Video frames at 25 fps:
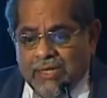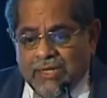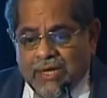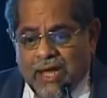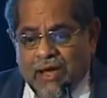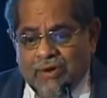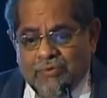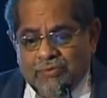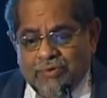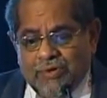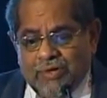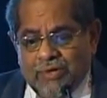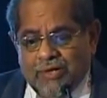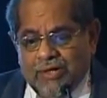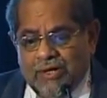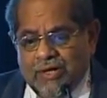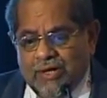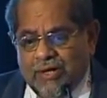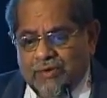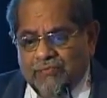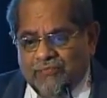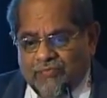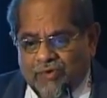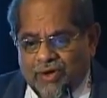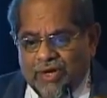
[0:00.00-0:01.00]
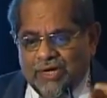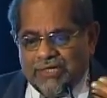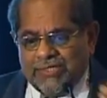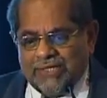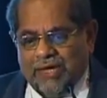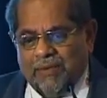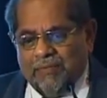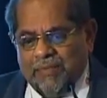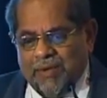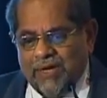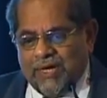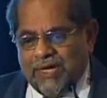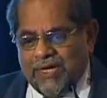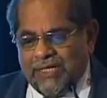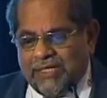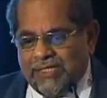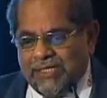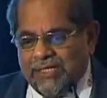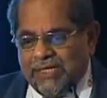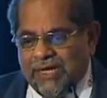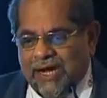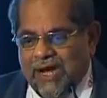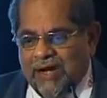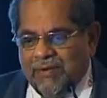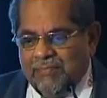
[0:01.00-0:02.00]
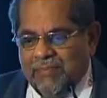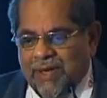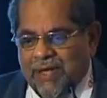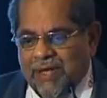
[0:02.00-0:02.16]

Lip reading: Now, for example, ration card